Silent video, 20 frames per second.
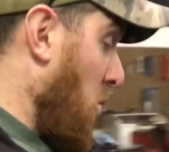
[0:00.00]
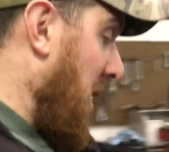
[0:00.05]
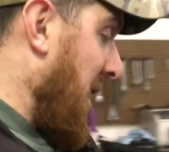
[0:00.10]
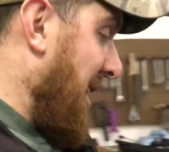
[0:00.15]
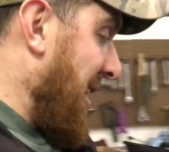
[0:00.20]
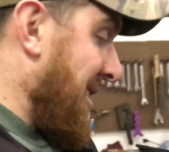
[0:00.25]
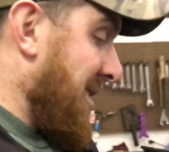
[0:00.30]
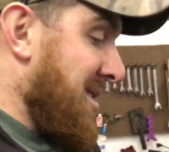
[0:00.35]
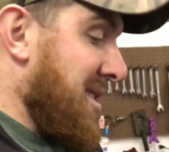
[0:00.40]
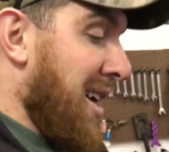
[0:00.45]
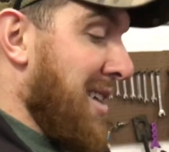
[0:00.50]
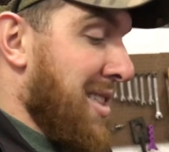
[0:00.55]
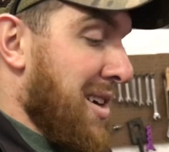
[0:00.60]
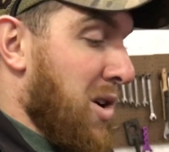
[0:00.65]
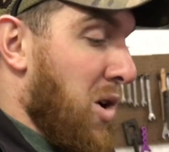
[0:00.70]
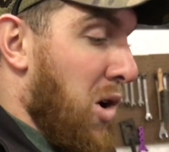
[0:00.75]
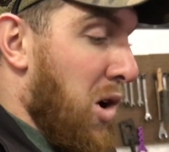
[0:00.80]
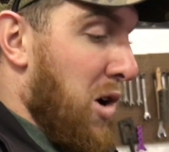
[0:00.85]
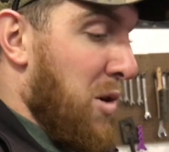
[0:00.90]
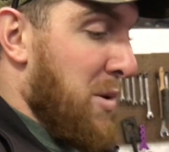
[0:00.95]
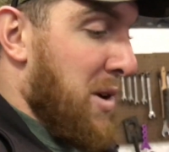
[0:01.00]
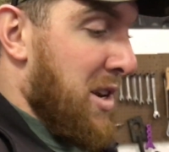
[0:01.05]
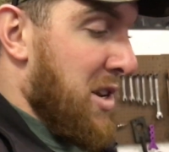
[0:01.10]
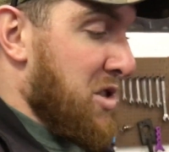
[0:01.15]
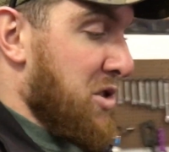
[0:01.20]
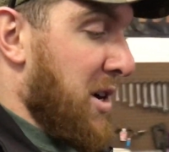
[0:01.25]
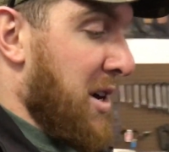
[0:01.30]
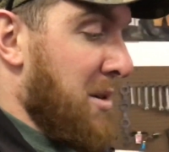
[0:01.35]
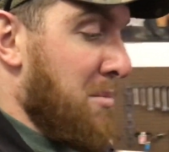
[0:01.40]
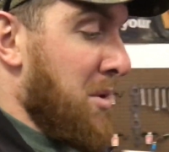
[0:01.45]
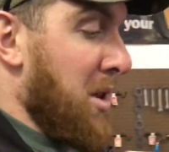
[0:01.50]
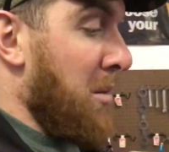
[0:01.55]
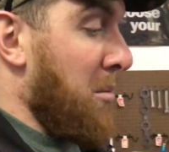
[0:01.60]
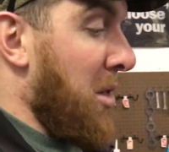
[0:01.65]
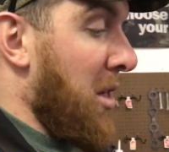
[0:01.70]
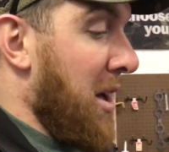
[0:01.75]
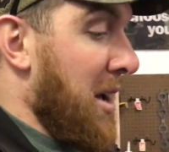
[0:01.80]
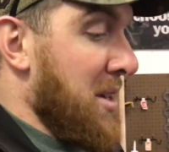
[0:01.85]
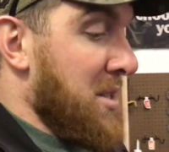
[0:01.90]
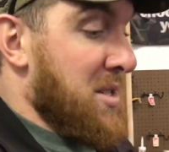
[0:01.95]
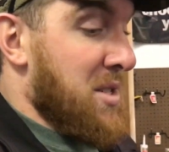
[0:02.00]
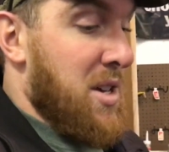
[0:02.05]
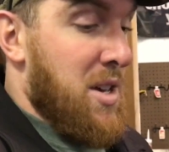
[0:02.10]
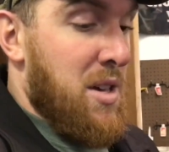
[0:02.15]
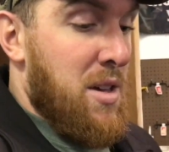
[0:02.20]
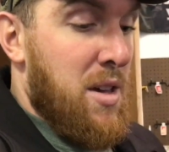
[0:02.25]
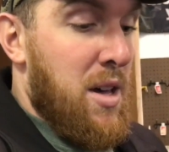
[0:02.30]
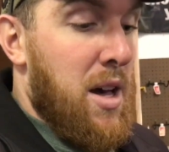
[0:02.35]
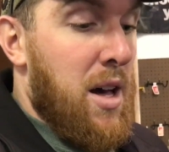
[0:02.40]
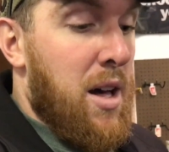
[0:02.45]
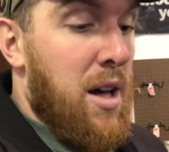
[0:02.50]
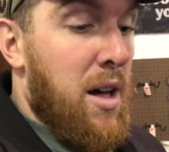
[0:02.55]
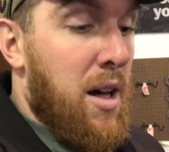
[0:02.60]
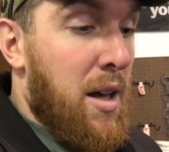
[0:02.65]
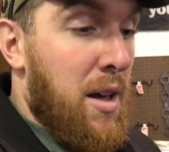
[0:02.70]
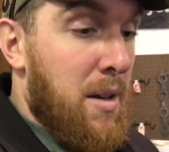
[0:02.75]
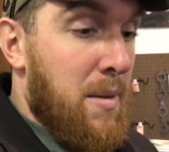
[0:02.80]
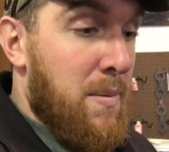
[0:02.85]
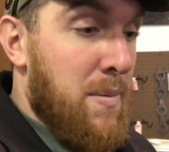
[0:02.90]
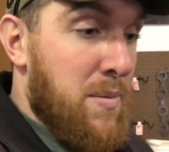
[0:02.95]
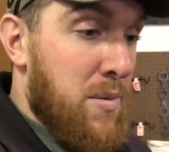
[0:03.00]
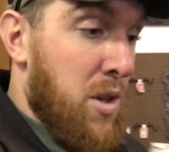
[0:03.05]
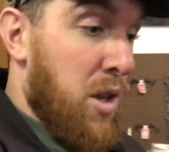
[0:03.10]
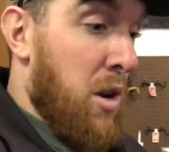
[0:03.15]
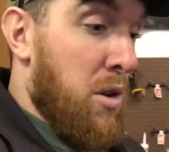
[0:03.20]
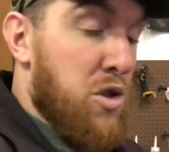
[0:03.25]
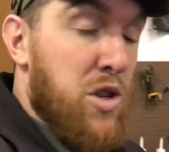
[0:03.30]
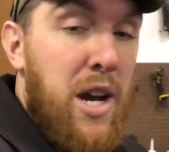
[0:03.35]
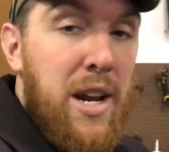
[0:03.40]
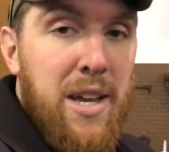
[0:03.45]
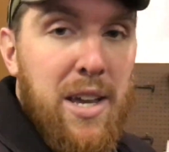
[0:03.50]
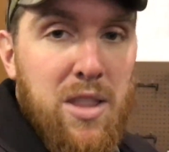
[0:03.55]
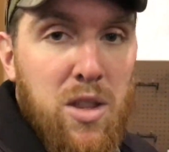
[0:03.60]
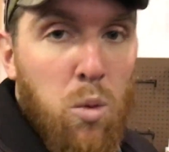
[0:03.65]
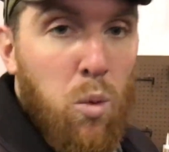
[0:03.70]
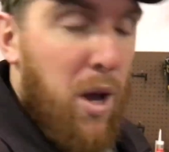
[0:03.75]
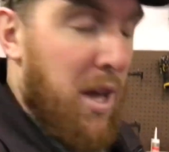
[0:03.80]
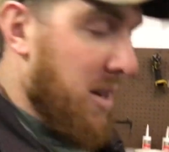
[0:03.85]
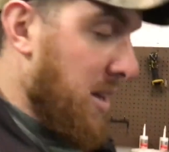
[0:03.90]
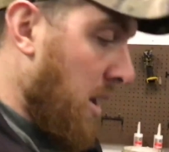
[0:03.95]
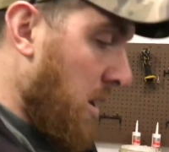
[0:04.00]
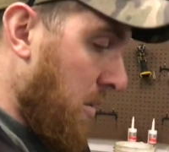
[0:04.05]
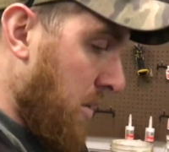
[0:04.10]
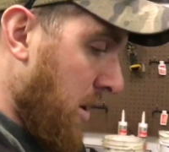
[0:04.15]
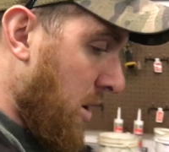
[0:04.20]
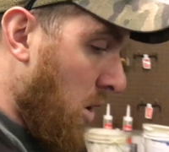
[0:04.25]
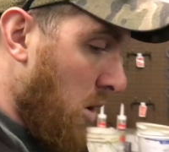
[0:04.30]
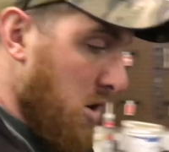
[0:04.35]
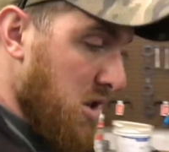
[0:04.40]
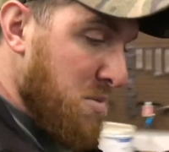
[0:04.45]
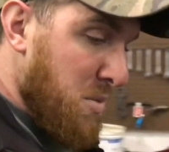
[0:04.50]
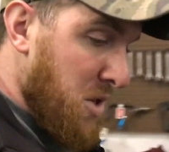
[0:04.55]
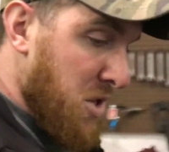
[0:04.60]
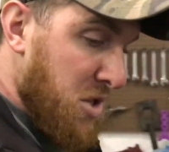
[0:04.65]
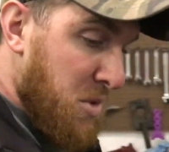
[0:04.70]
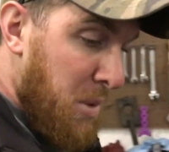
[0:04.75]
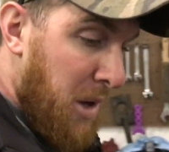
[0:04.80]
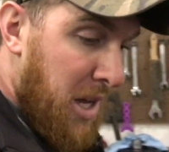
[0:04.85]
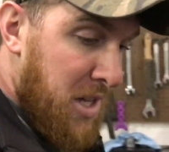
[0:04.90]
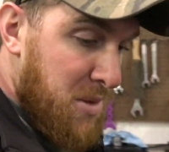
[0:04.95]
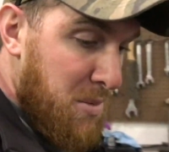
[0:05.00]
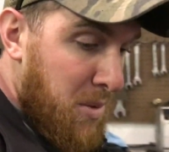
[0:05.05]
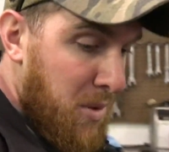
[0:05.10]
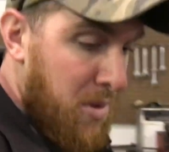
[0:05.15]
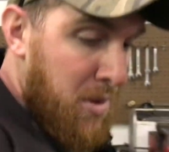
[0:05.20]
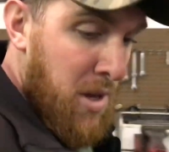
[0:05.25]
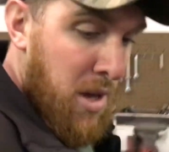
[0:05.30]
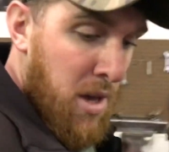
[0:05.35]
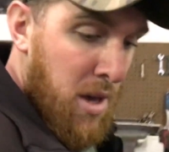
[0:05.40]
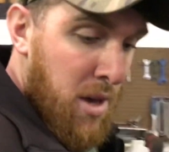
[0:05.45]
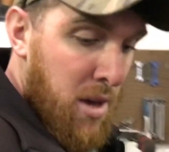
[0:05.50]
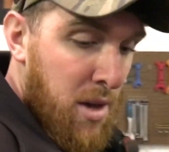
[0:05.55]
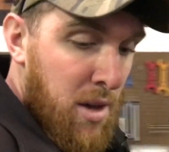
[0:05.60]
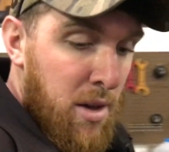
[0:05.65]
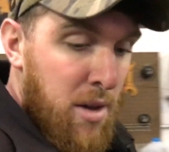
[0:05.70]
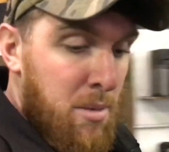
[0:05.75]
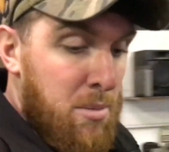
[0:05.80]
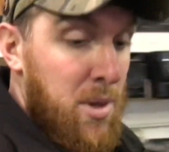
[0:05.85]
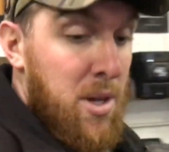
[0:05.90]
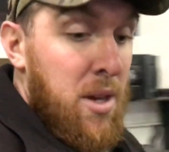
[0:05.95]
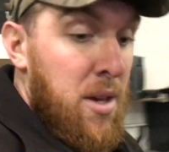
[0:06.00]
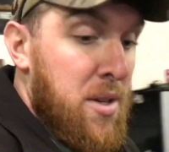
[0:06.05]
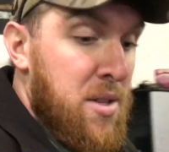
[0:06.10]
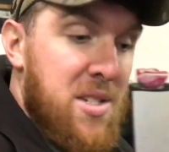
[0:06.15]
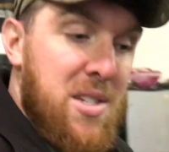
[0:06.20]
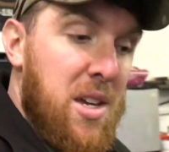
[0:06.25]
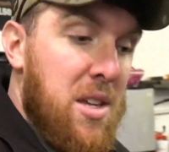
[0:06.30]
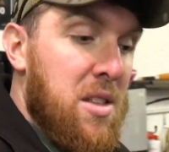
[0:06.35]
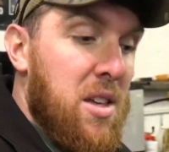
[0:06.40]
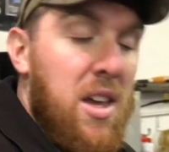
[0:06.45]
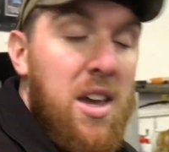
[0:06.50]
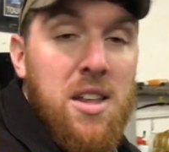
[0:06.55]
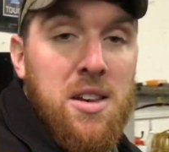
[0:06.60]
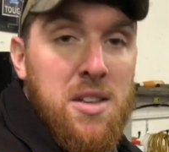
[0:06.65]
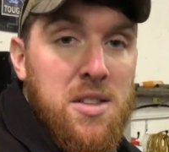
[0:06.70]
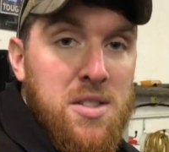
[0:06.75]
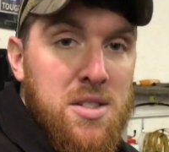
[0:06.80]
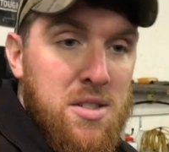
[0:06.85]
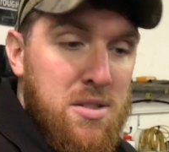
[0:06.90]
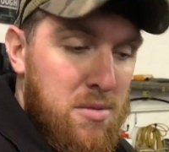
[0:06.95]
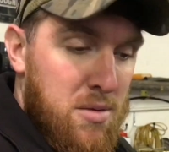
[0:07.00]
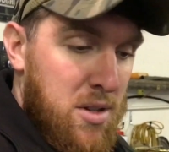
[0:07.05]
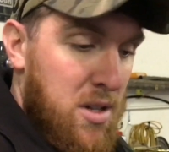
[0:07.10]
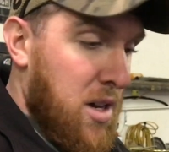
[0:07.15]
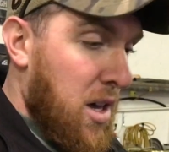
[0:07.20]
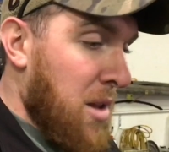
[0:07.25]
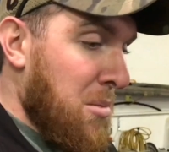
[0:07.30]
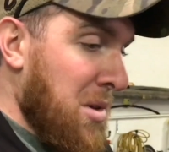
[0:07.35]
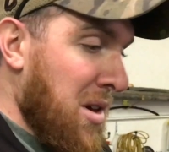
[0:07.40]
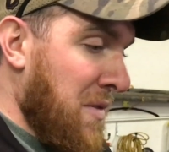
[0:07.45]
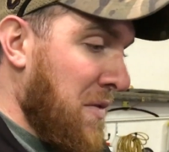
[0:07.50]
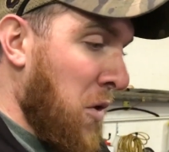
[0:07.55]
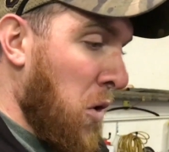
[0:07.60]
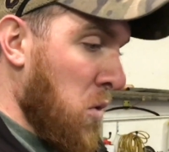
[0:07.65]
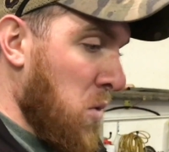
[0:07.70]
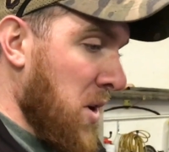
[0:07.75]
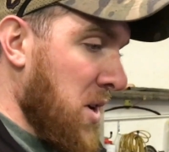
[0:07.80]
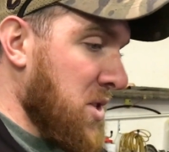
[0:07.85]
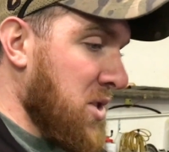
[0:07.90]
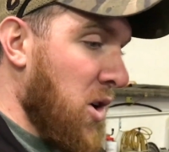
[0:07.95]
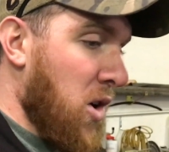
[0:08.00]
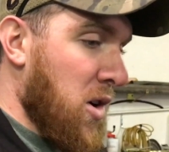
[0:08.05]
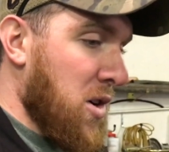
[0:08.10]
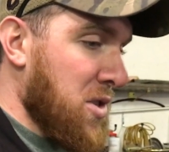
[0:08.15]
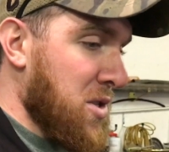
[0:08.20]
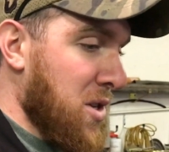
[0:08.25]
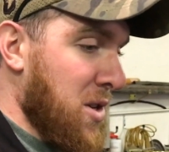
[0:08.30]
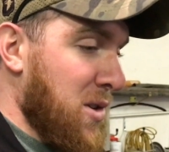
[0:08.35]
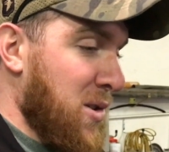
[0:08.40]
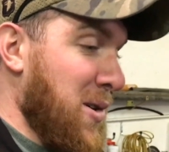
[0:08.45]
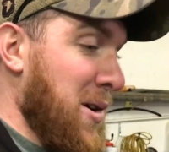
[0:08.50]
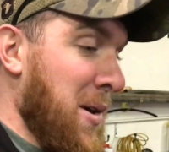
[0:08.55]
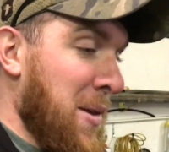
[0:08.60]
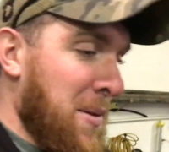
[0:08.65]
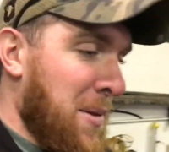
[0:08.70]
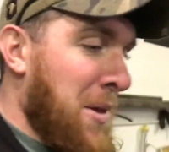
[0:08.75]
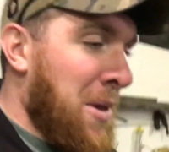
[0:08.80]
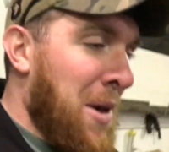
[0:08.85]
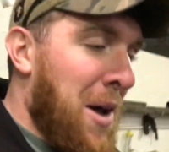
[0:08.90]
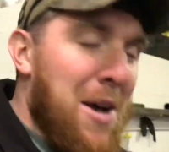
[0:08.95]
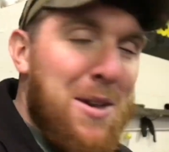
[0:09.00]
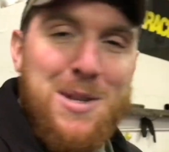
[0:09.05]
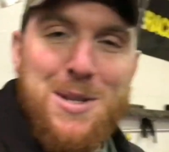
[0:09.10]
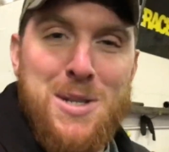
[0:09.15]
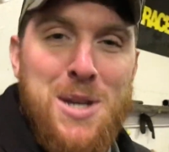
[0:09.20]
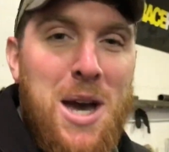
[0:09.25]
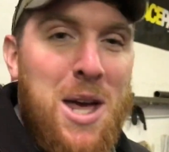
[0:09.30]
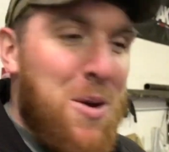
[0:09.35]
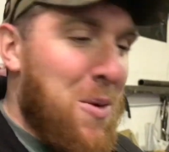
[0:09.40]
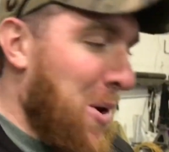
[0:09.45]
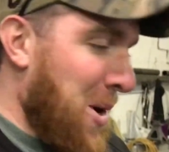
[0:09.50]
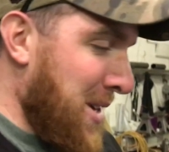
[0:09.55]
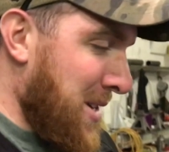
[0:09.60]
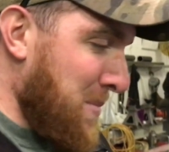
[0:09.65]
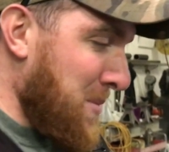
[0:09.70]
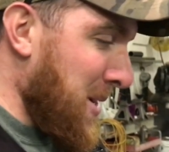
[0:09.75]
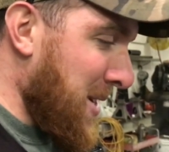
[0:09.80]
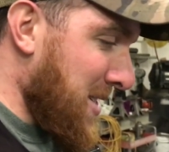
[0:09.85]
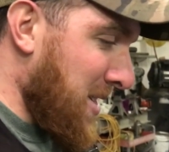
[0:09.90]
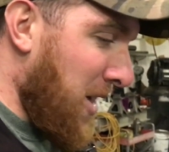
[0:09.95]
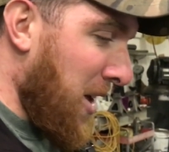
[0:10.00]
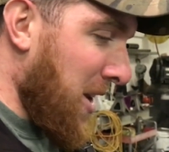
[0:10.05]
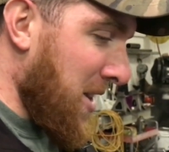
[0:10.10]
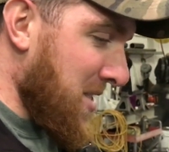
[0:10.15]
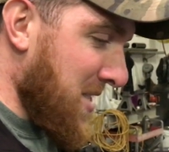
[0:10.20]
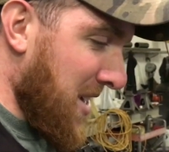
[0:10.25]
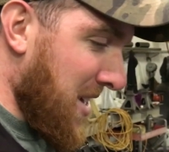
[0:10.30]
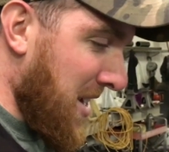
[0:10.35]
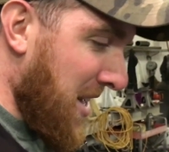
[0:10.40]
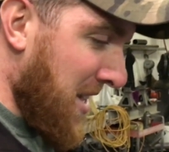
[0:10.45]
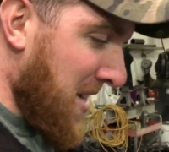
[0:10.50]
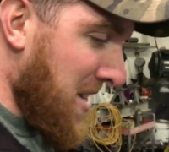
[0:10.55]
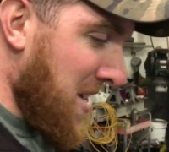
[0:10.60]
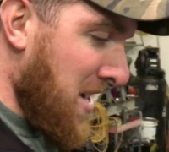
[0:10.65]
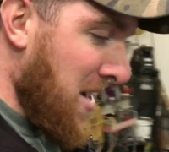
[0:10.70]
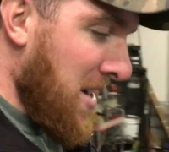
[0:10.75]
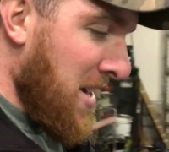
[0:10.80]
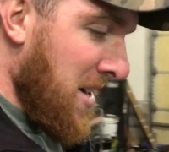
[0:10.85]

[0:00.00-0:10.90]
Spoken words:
weight inside the car, we're going to try to minimize, you know, try to get the weight down on the car as much as possible, because in the end it's going to be a full race car. So I just kind of want it to be as light as it can.